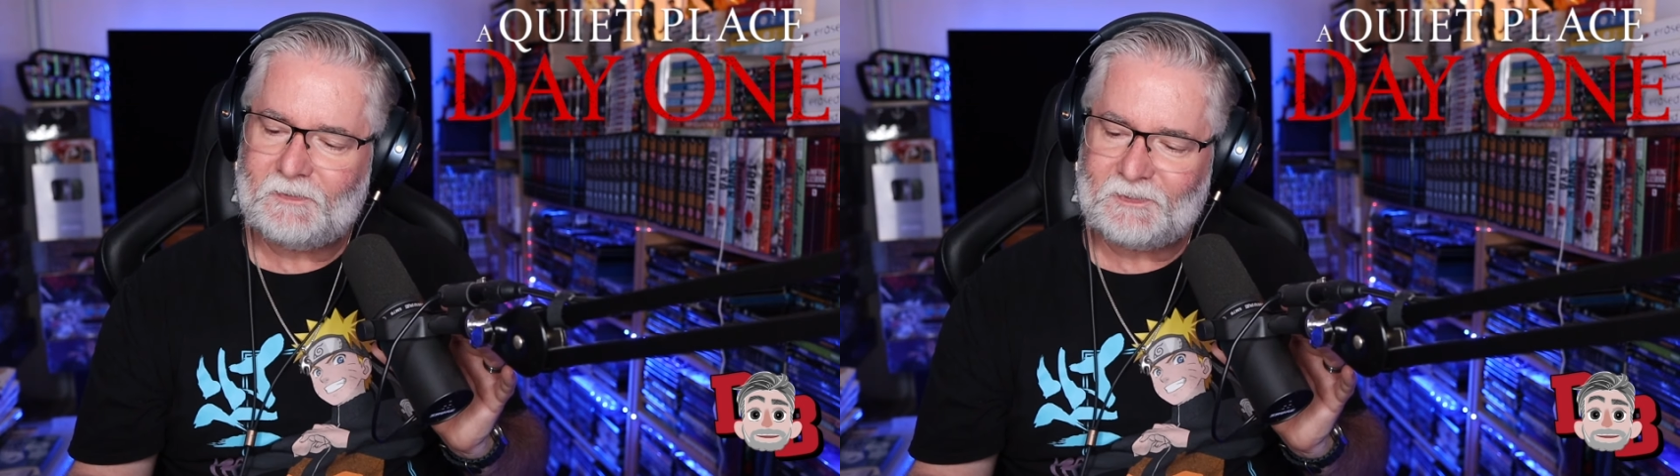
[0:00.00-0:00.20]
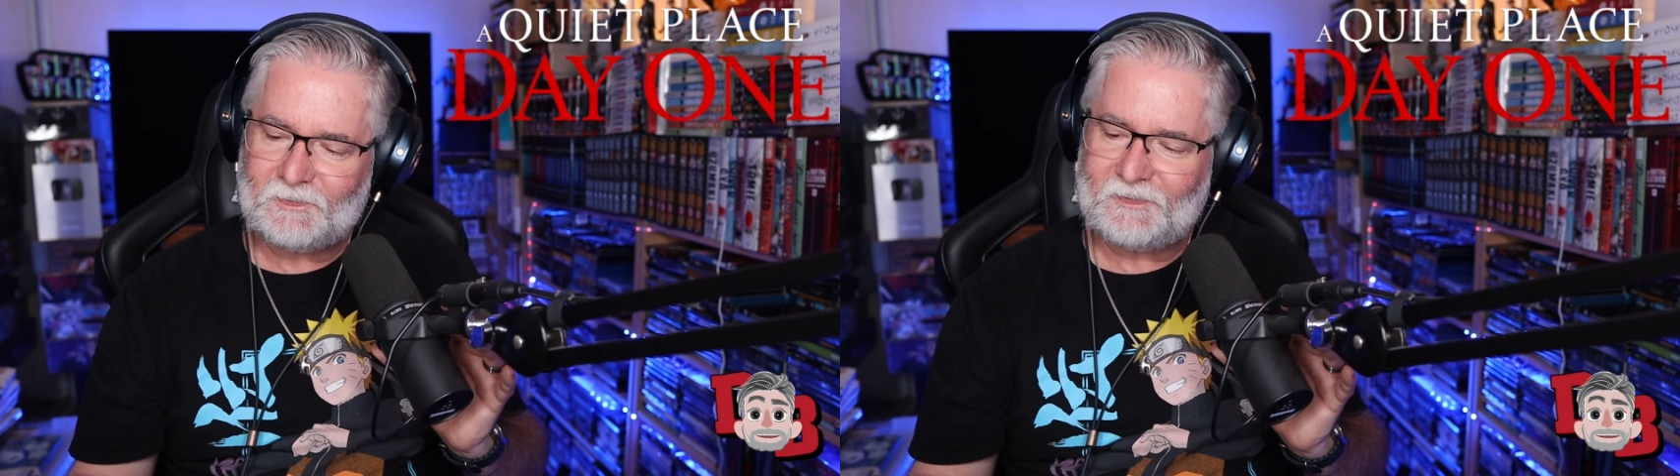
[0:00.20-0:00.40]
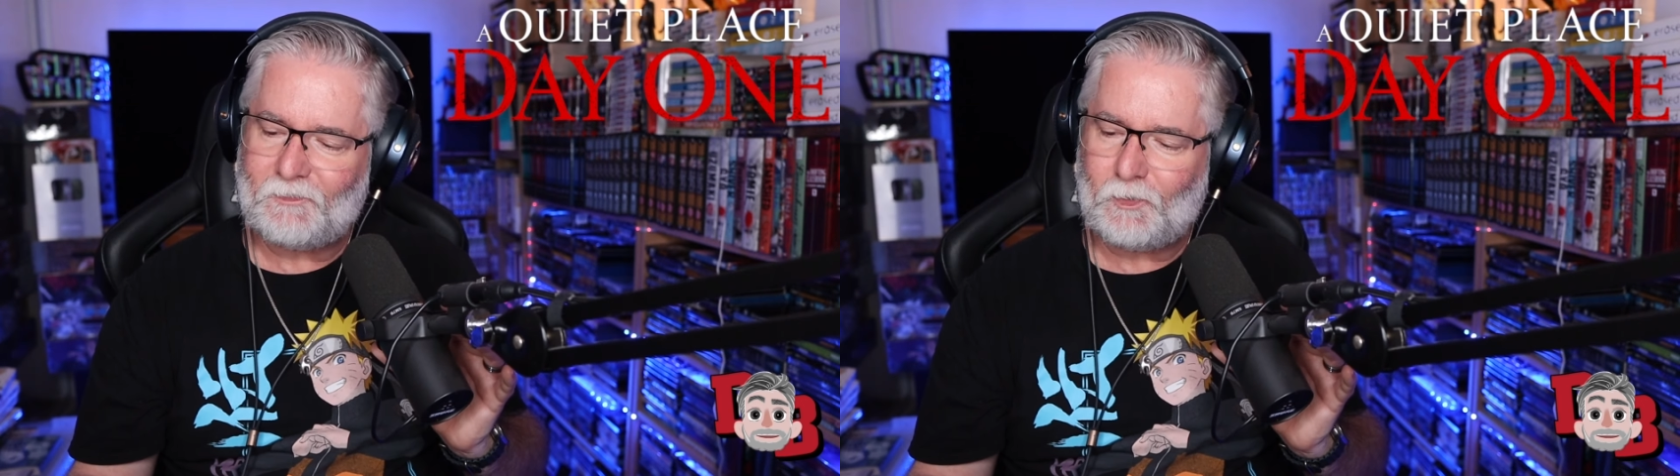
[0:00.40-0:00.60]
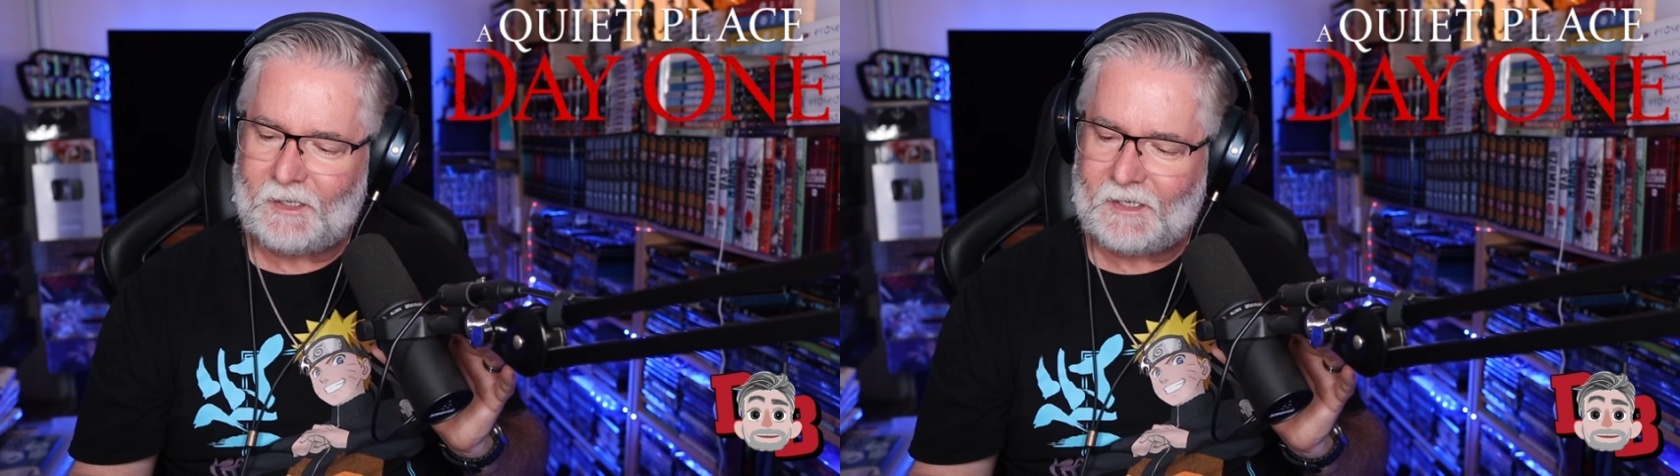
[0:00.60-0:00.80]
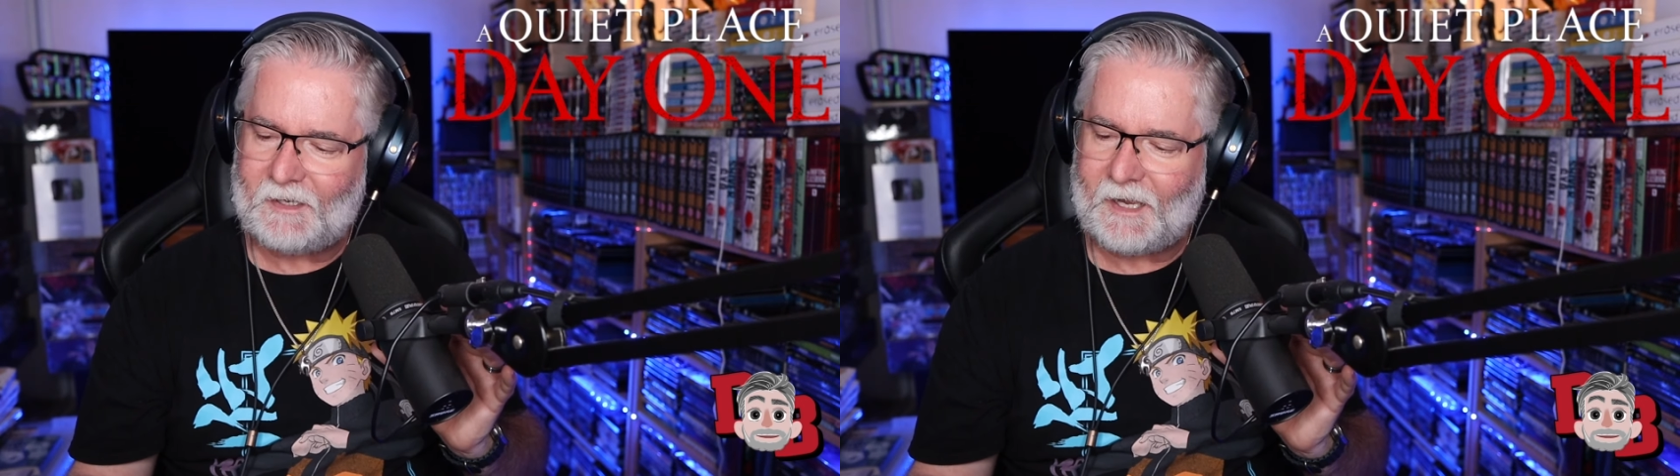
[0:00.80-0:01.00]
Joseph
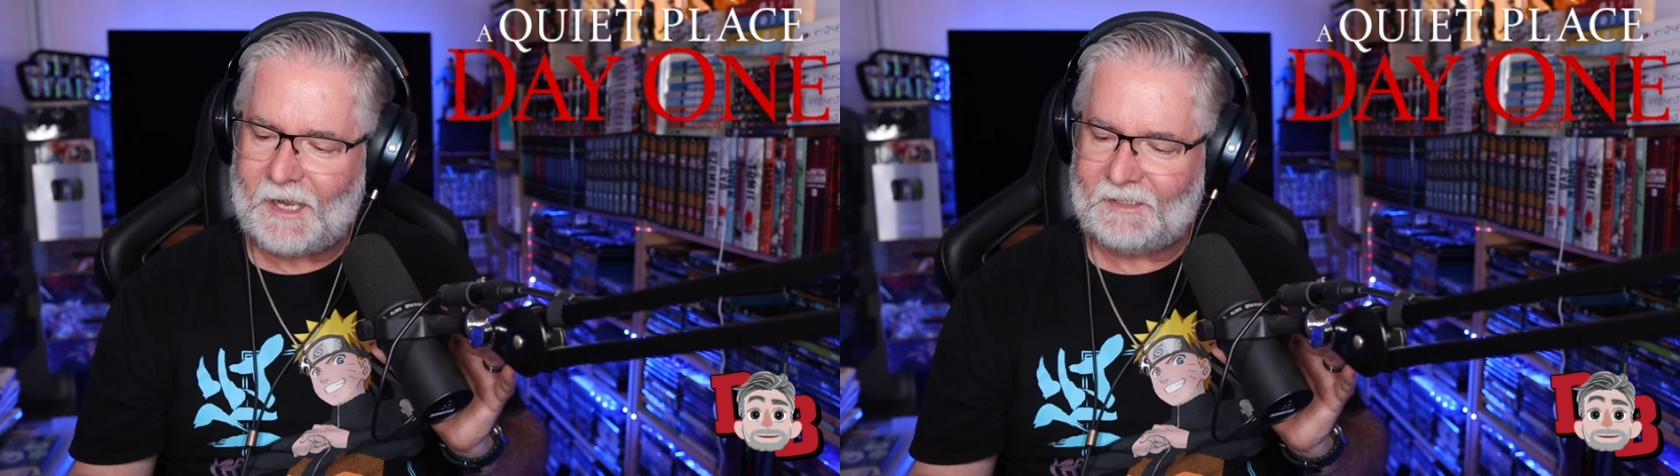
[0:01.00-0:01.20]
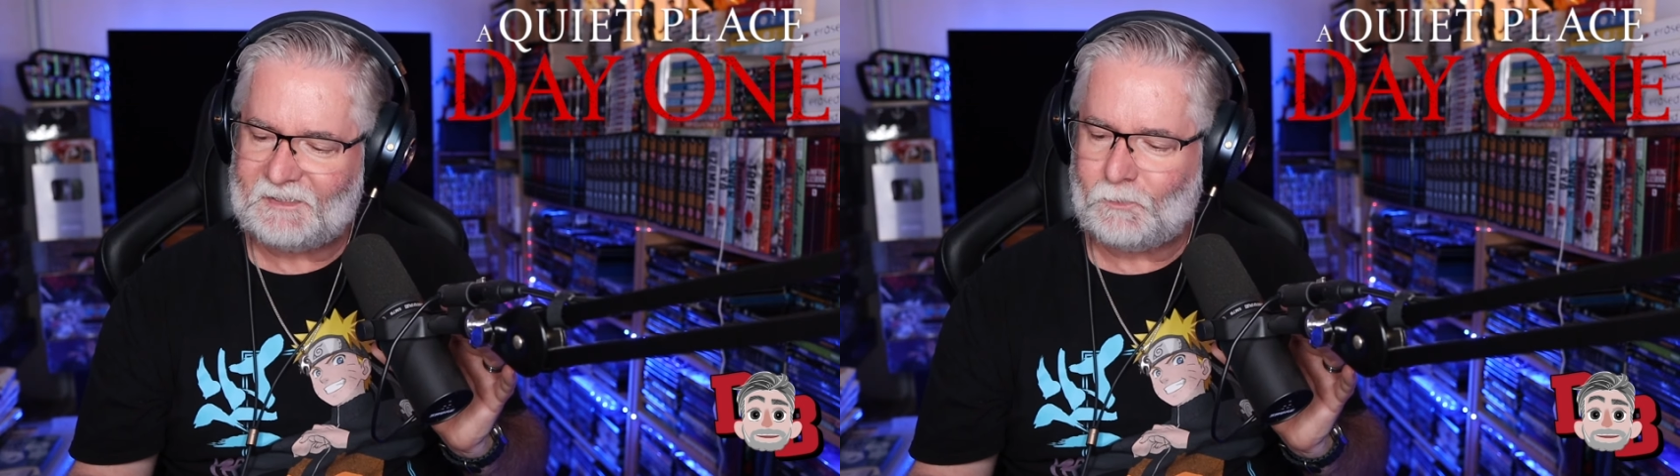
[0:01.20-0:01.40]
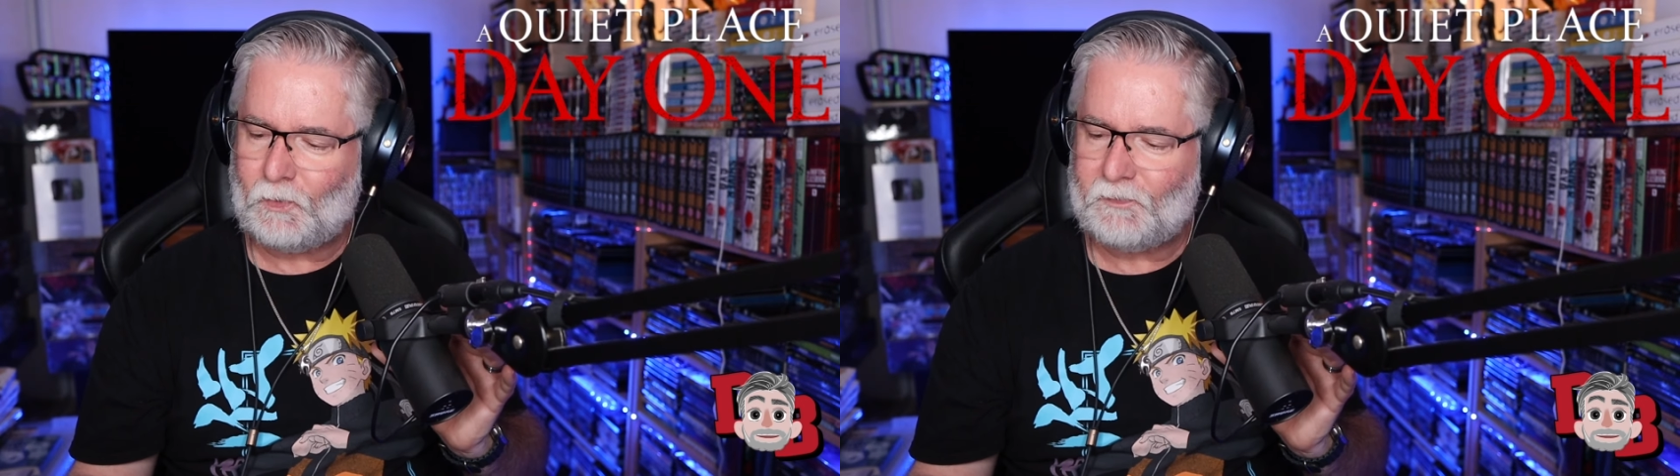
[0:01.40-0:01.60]
Quinn, Alex